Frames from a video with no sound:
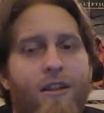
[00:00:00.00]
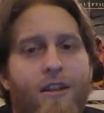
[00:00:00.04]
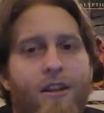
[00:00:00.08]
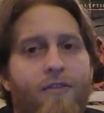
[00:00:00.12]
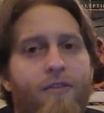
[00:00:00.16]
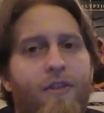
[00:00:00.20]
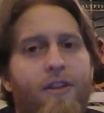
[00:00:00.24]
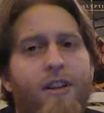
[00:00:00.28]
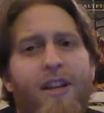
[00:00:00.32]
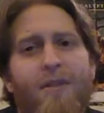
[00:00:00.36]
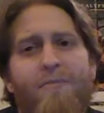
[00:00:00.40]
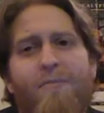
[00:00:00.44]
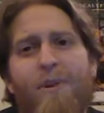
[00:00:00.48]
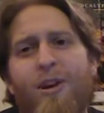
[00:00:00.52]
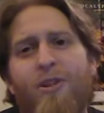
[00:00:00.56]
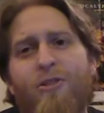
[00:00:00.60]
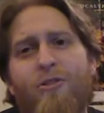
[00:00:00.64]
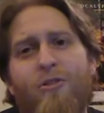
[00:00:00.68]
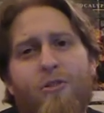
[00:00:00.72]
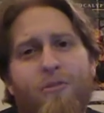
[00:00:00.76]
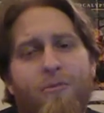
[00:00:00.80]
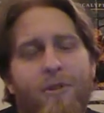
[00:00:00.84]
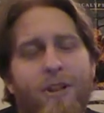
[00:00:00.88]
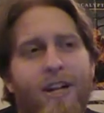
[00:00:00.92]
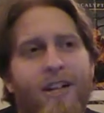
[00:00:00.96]
if you like
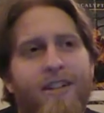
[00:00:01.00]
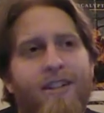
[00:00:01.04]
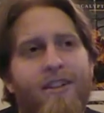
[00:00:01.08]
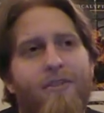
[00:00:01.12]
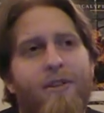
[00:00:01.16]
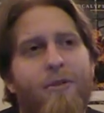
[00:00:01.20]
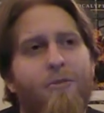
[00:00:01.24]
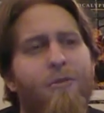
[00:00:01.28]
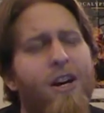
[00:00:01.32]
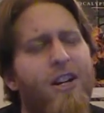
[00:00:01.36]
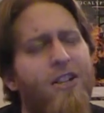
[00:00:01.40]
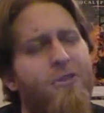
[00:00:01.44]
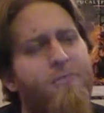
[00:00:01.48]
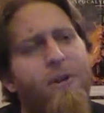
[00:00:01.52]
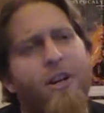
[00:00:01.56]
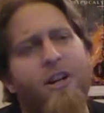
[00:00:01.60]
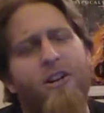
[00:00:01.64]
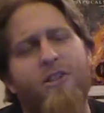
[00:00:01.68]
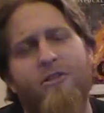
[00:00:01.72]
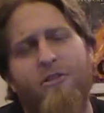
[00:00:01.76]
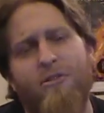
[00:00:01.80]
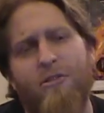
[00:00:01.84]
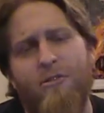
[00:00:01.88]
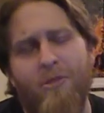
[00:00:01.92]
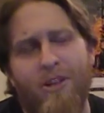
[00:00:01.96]
Paranormal Activity, watch
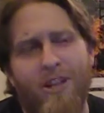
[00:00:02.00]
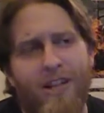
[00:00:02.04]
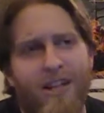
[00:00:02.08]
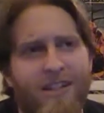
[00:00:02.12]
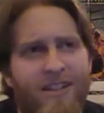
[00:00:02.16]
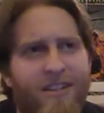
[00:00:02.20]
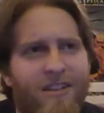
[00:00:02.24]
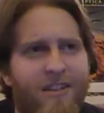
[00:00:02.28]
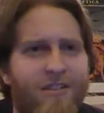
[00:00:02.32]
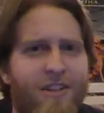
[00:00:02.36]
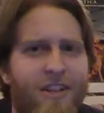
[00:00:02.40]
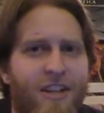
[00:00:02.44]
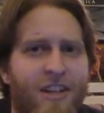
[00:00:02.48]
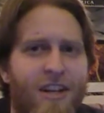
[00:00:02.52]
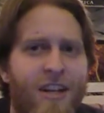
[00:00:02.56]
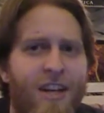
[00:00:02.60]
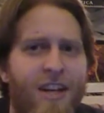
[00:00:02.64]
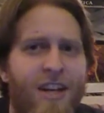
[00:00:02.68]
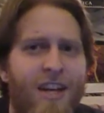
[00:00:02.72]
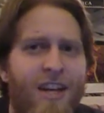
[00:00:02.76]
Paranormal Activity.